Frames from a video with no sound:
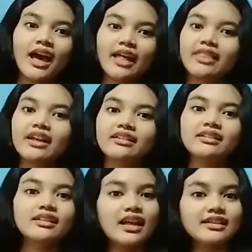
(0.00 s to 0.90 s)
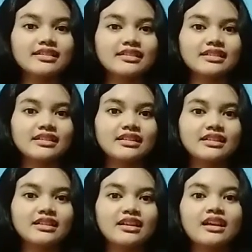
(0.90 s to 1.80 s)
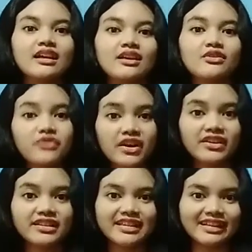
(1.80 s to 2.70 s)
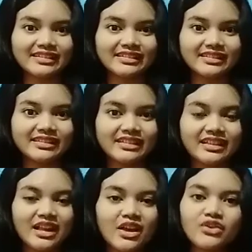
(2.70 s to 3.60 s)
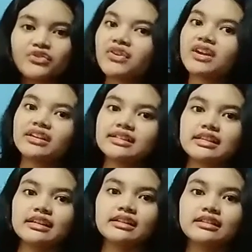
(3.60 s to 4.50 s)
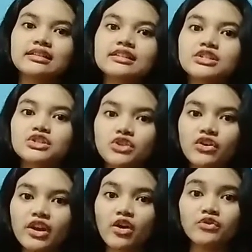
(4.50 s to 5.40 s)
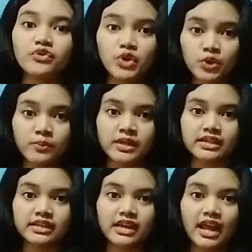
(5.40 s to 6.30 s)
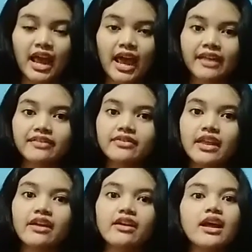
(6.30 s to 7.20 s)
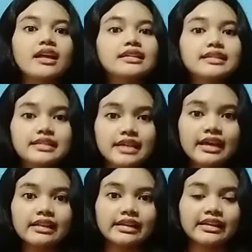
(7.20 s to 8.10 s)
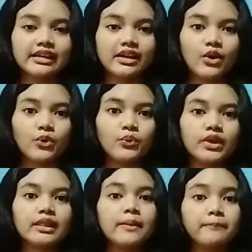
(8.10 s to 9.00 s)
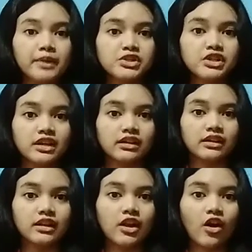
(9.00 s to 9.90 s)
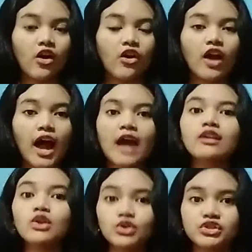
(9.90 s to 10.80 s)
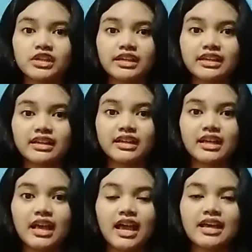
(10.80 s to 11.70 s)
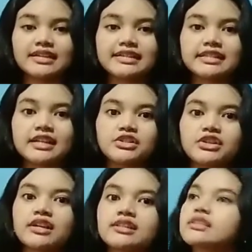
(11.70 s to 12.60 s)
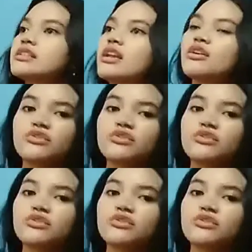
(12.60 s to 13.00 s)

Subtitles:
And then the last, fairy tale. Fairy tale, the story of human and their dealing with magical or unlogic, such as